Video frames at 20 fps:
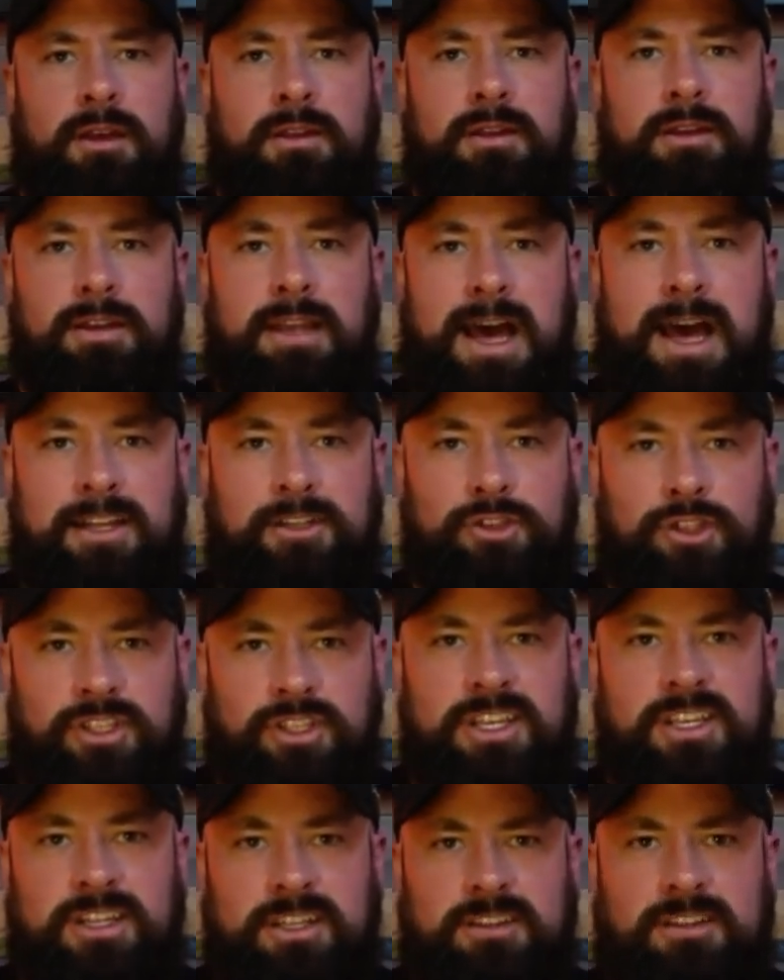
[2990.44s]
not
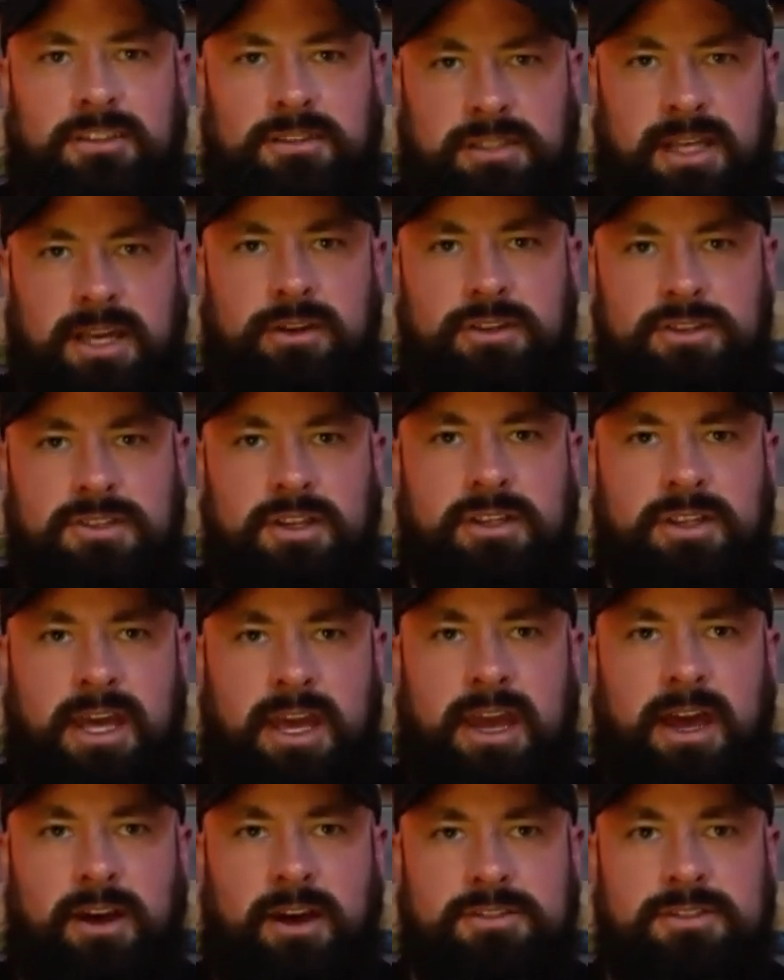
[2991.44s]
looking at the letters on the
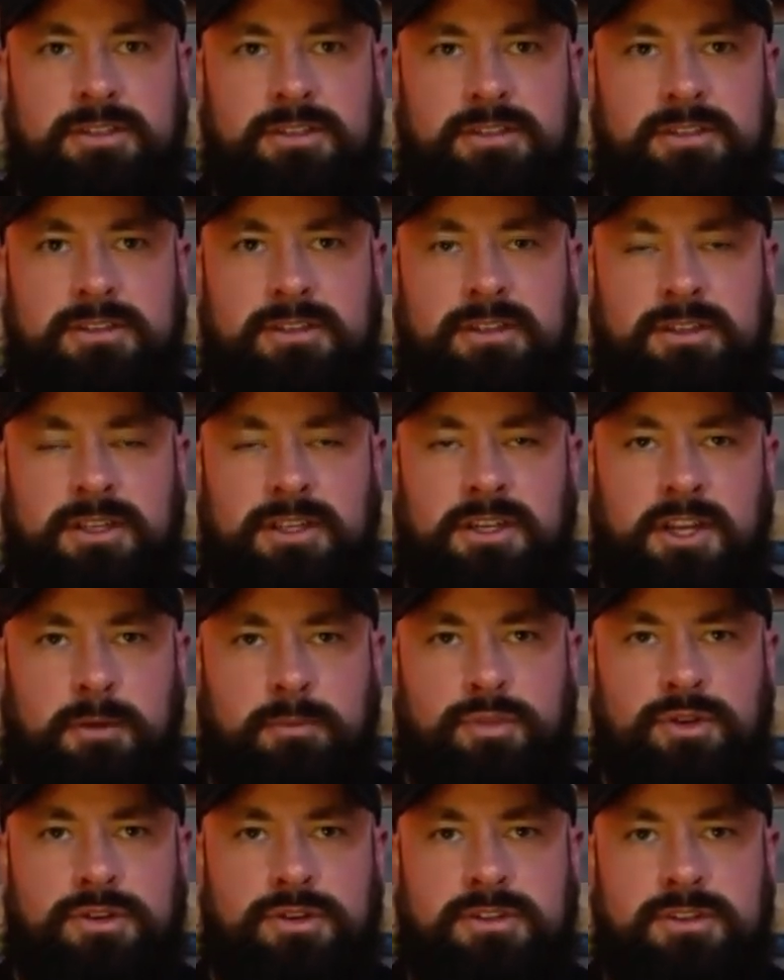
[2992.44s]
houses and the
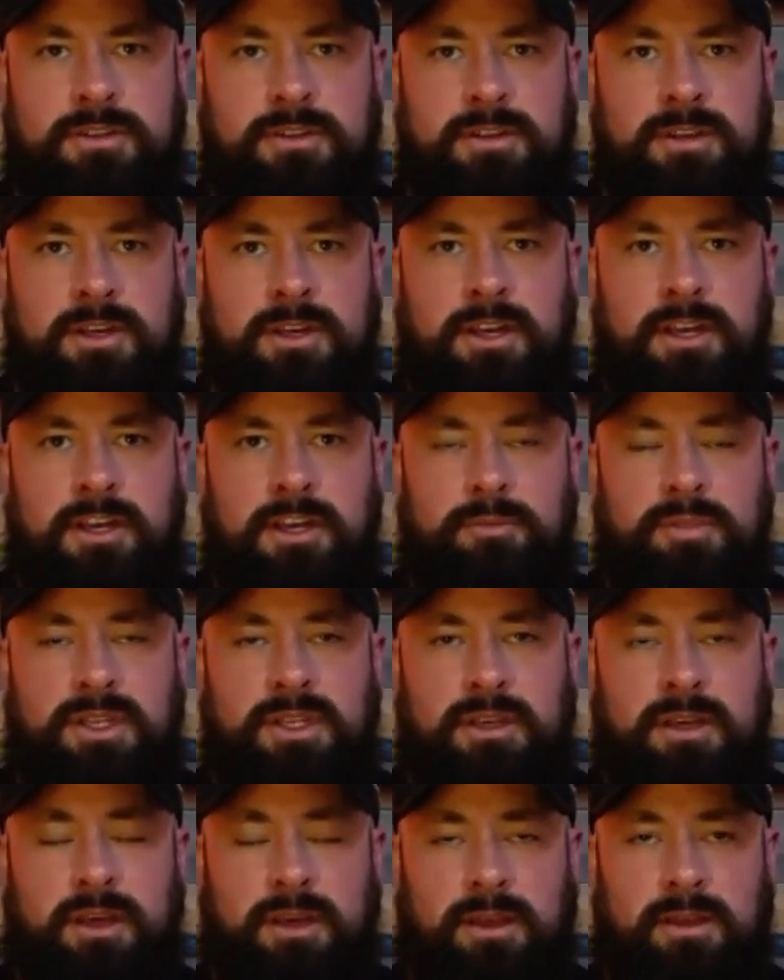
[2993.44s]
numbers,
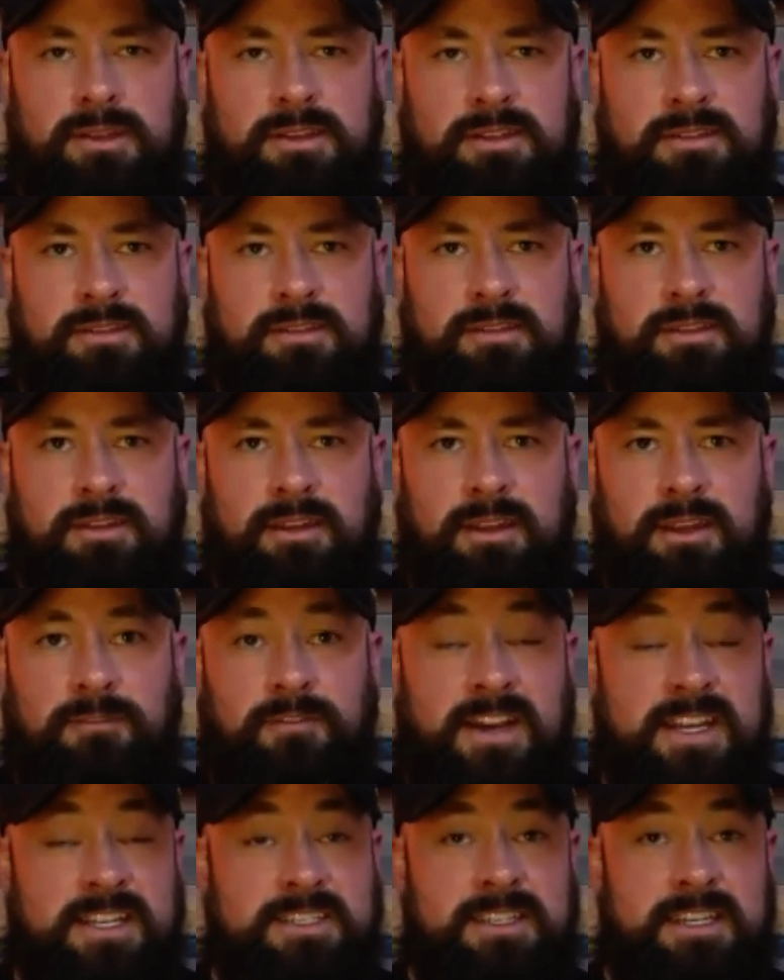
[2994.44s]
because
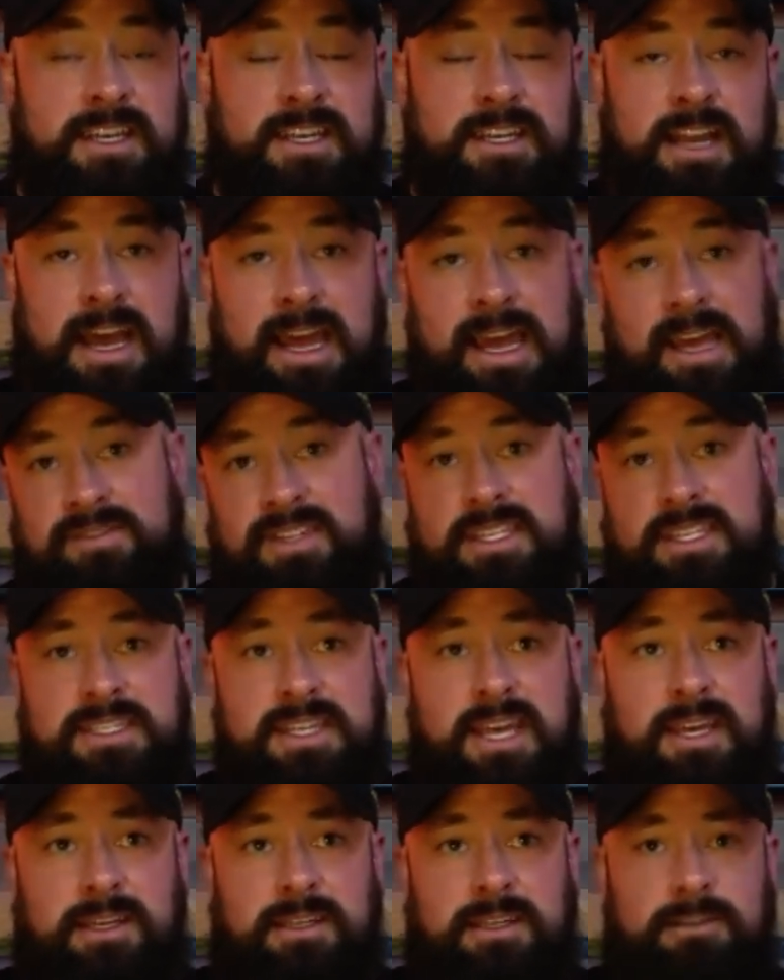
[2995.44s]
if I see it, I have to
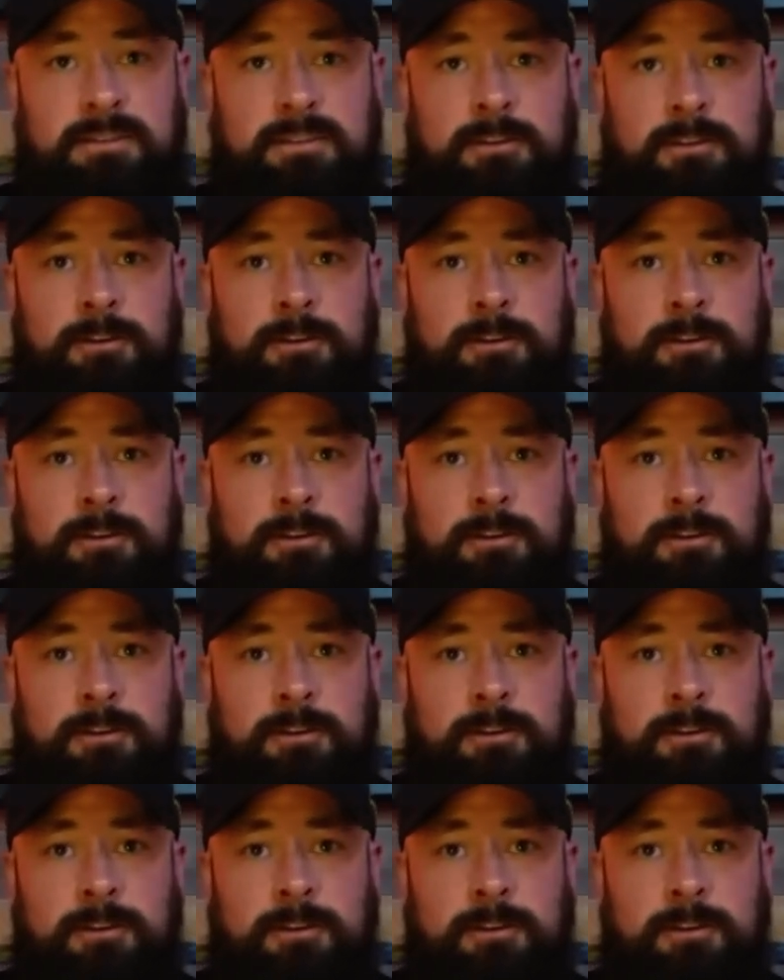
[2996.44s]
say it.